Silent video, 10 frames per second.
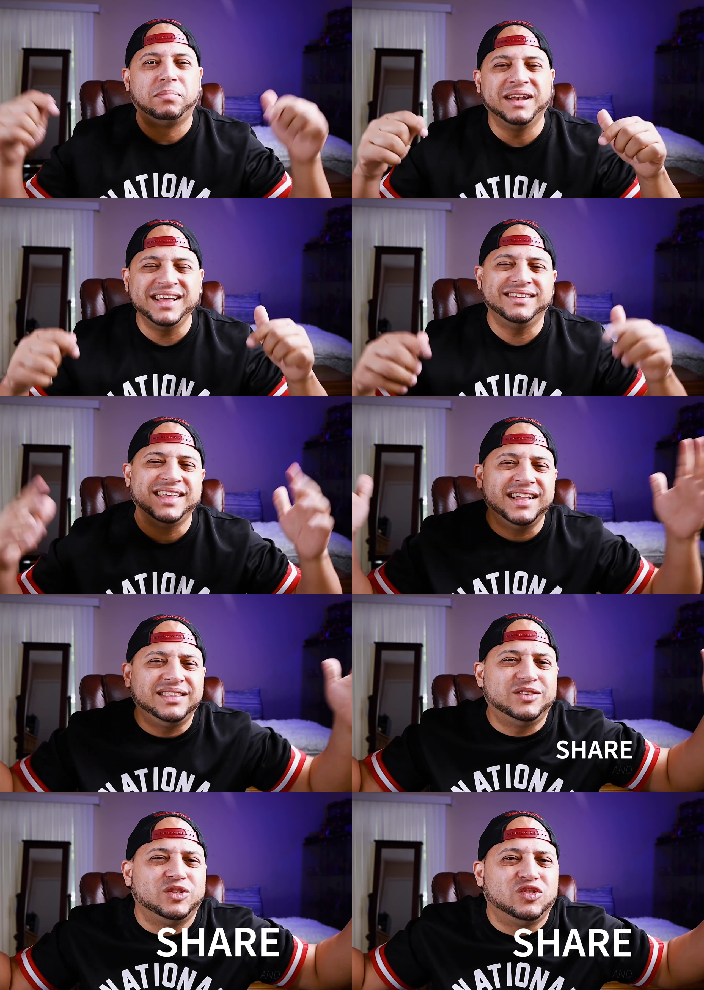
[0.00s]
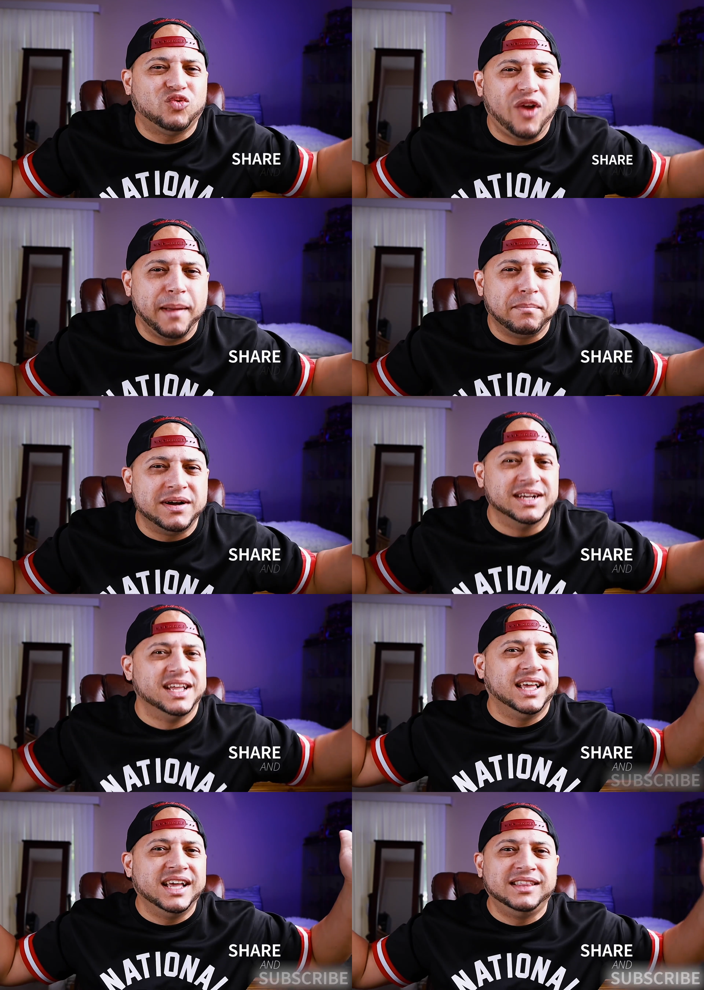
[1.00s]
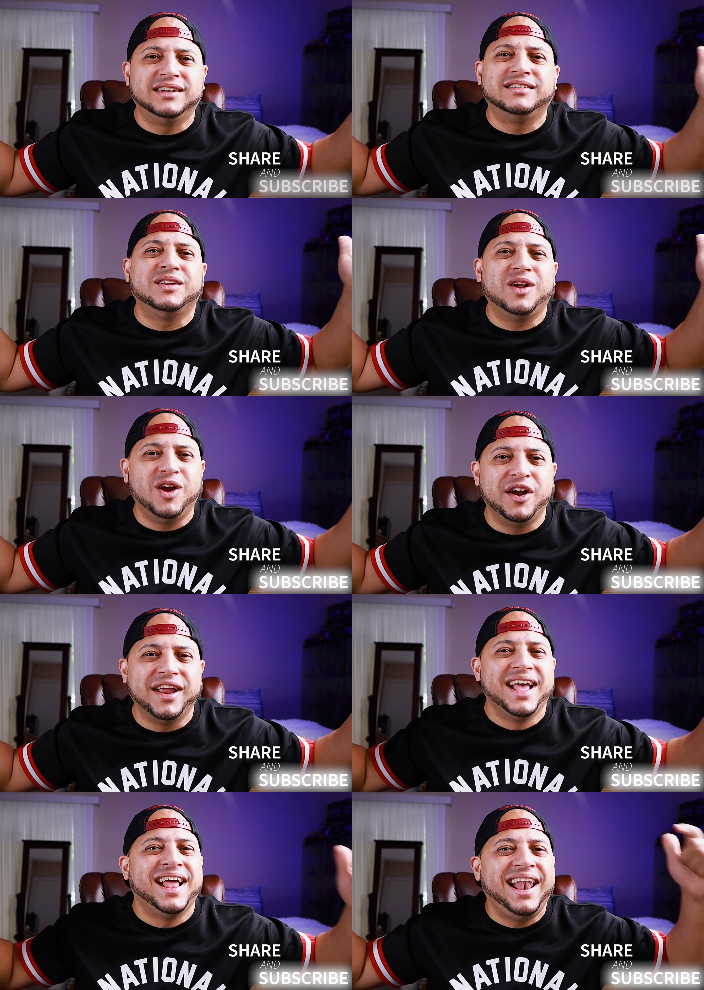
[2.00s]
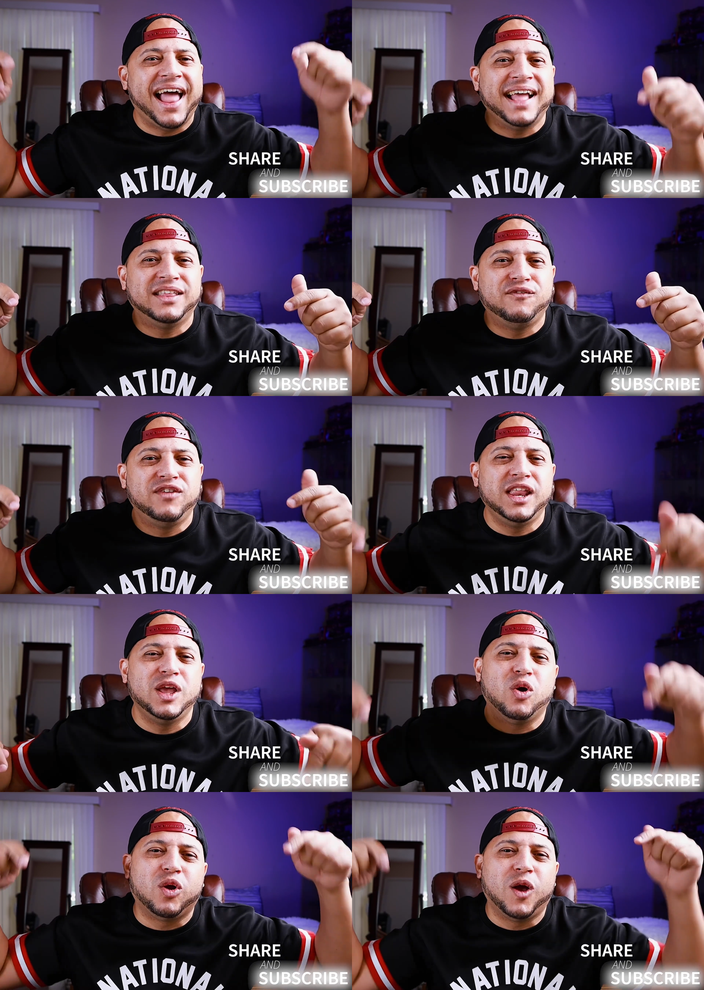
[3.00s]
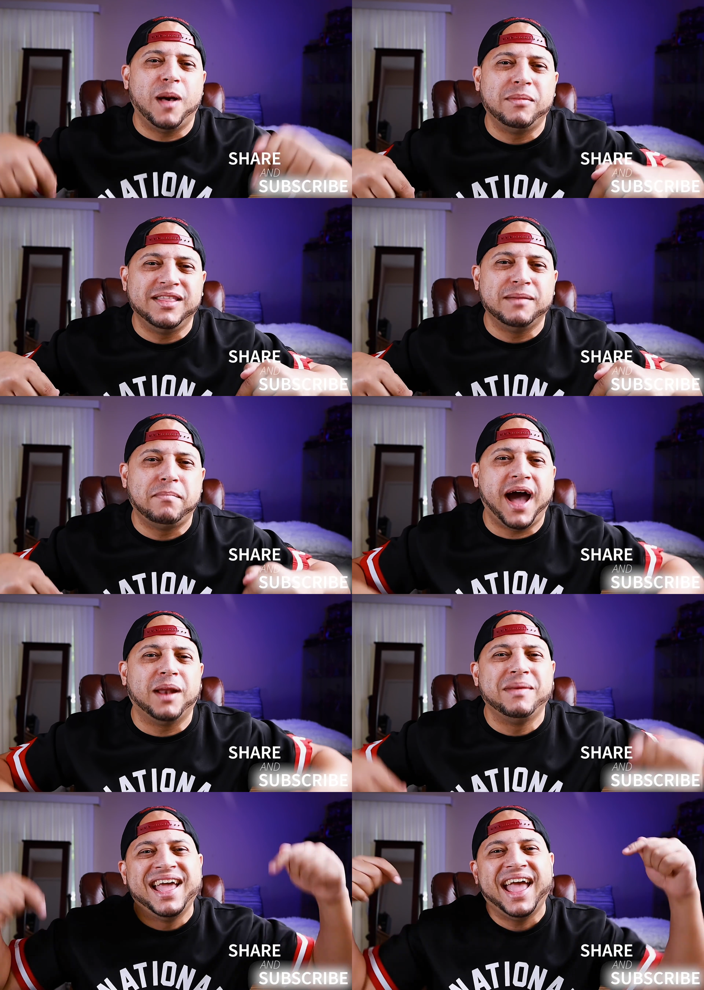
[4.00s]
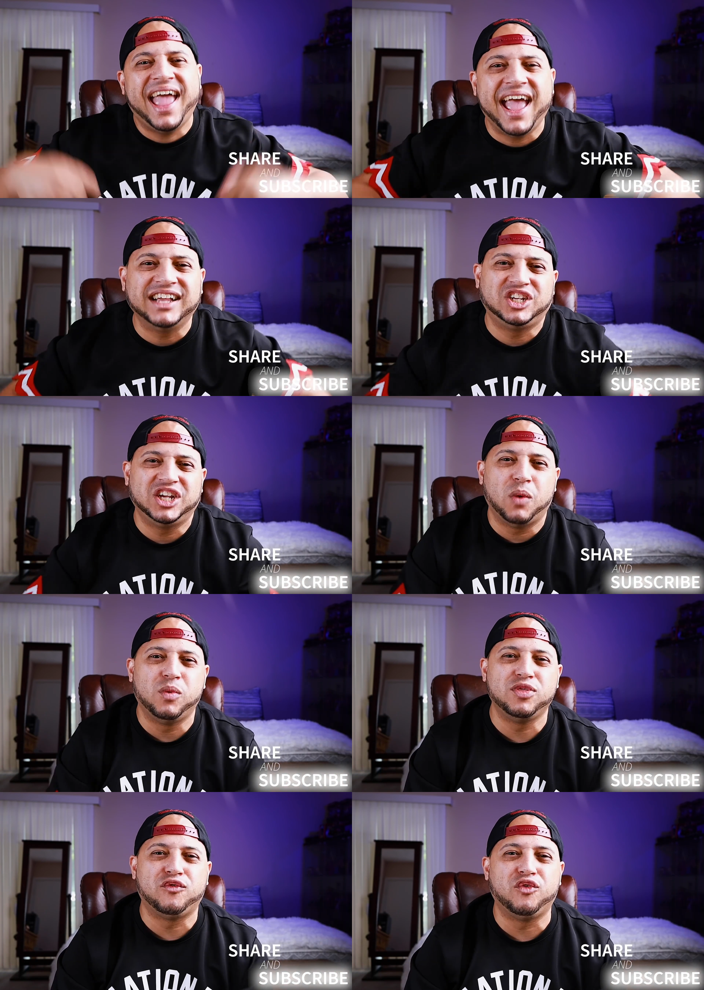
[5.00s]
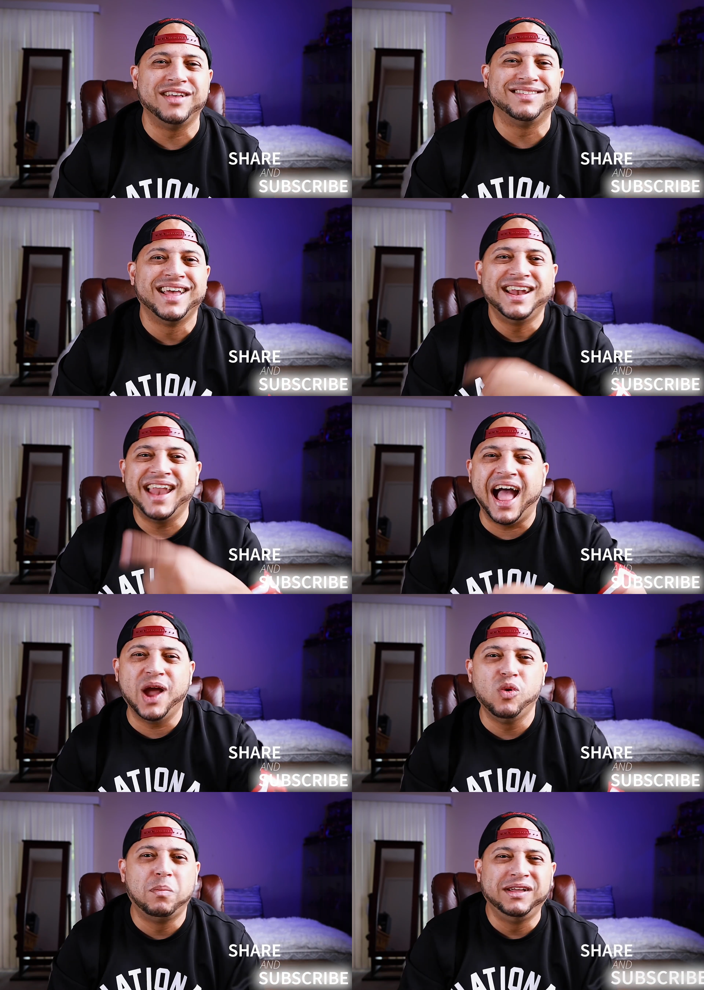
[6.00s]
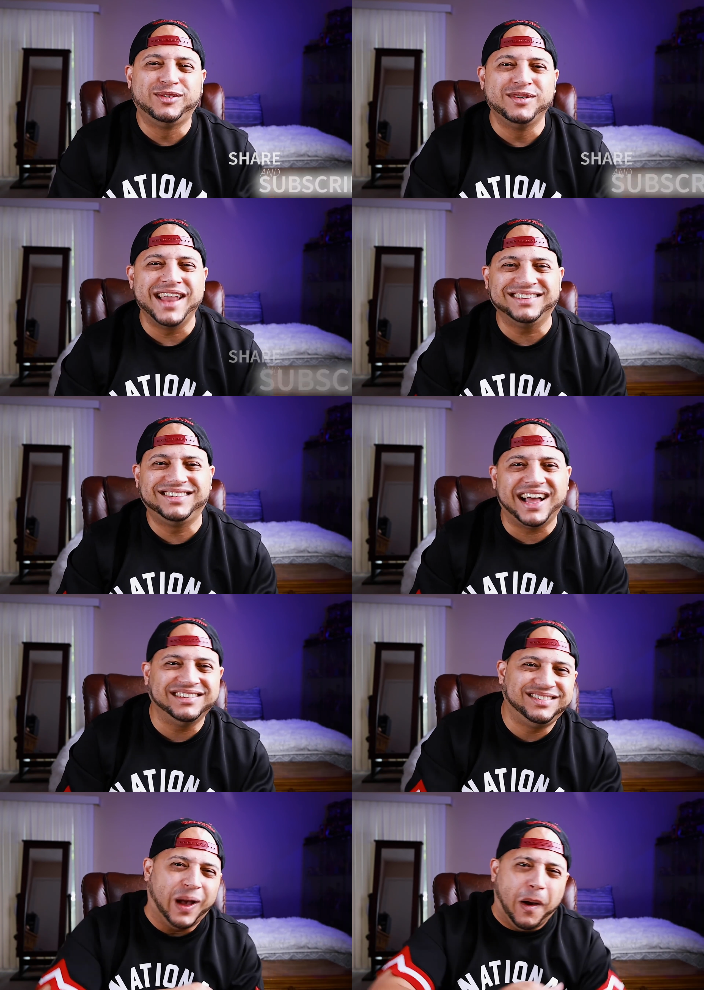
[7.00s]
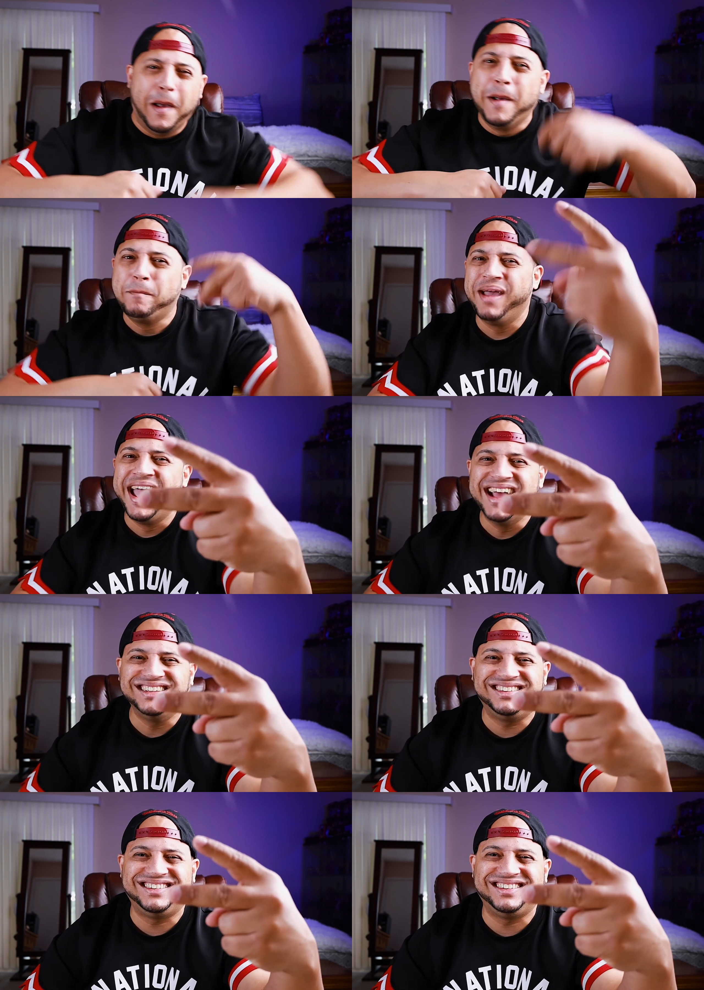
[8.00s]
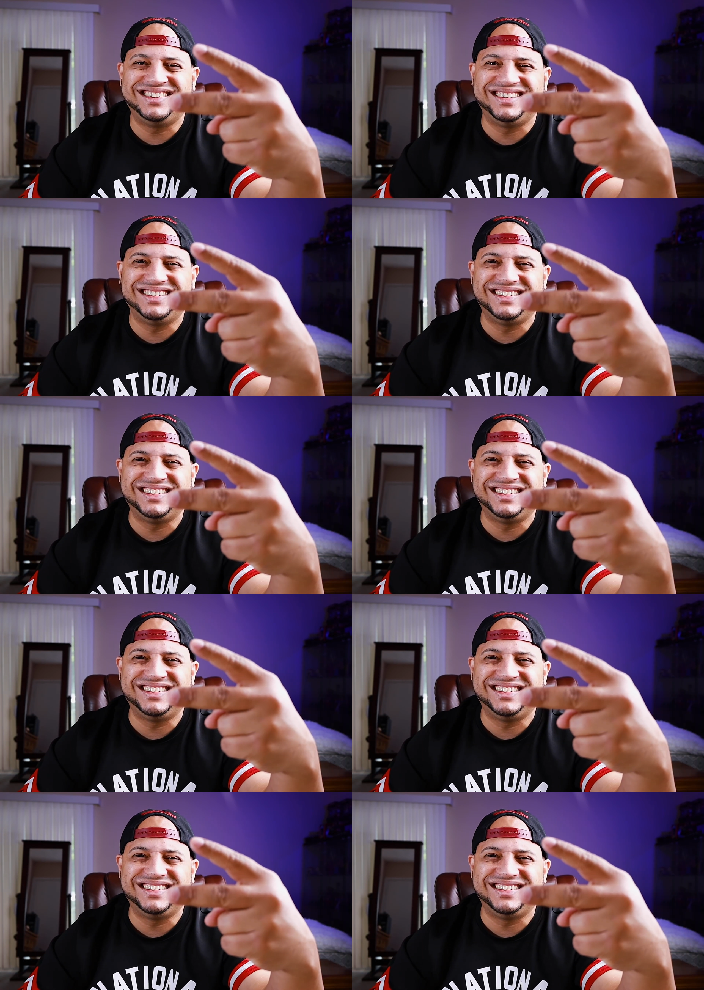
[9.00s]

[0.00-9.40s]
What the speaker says: please hit the subscribe button. It doesn't hurt. Like the video, comment in the bottom, and share with your friends. Now, it will be till next time, so peace!